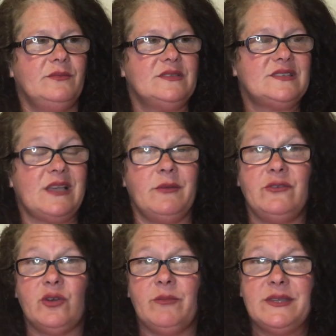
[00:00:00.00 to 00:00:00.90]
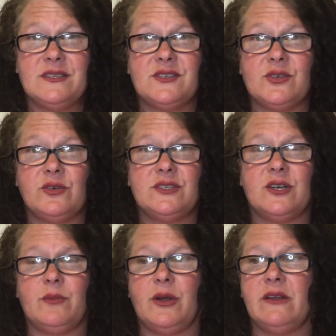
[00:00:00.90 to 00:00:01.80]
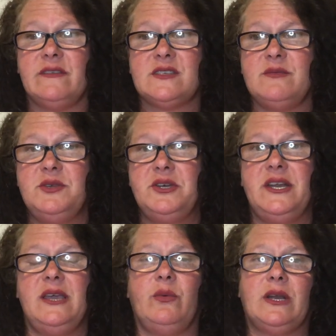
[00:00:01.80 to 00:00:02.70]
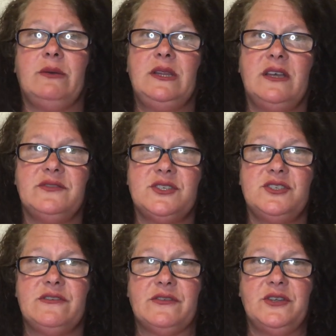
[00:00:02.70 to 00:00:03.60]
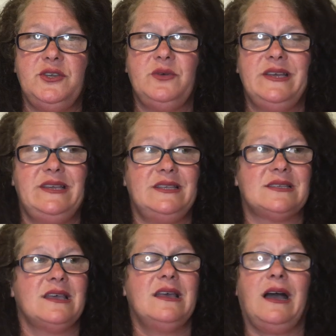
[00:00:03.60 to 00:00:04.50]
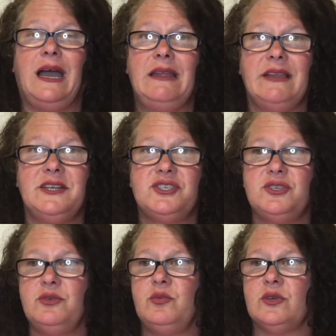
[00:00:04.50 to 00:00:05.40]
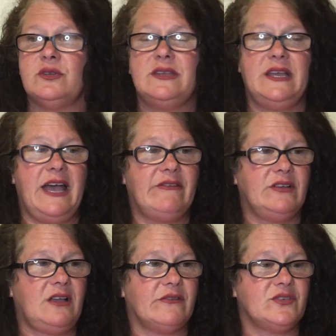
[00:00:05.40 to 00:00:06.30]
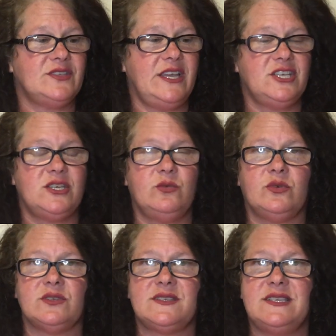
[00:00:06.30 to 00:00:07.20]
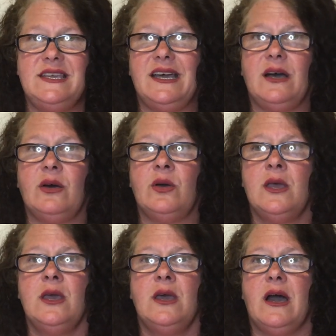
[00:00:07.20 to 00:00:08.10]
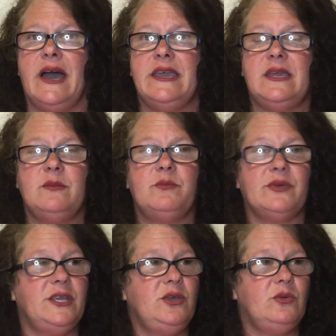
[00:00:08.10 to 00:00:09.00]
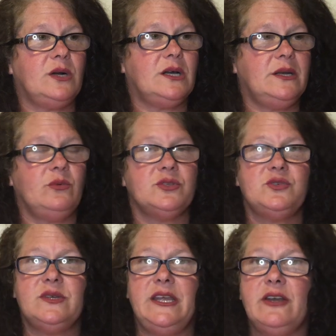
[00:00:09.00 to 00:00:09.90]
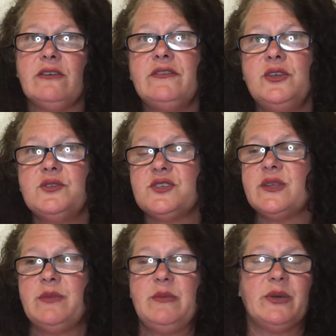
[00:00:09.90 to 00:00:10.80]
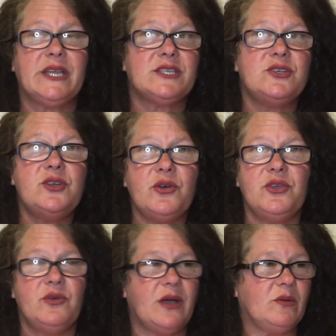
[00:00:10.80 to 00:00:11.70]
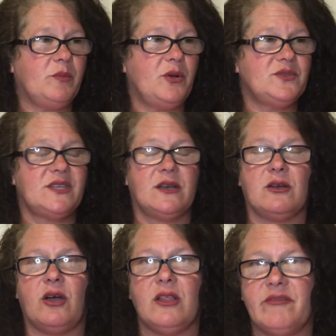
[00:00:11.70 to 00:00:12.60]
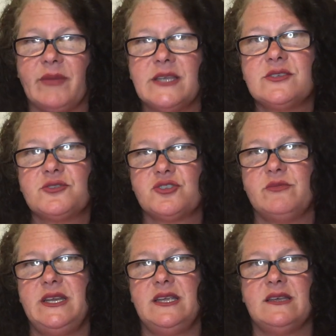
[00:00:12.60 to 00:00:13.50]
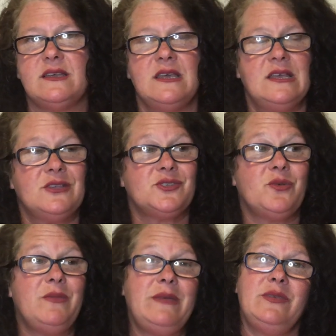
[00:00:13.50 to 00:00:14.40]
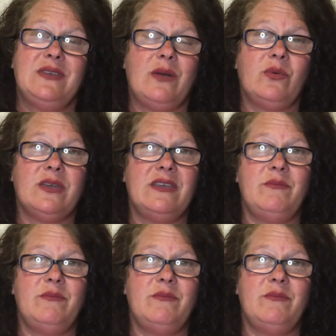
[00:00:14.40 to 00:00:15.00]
some of you are business owners that are part of this community, and what I would love to do for you is highlight you. We'll have a conversation. We'll see how I can bring you on, and we'll do an interview so that people get to know you. I will post that on all of my social media. So maybe that will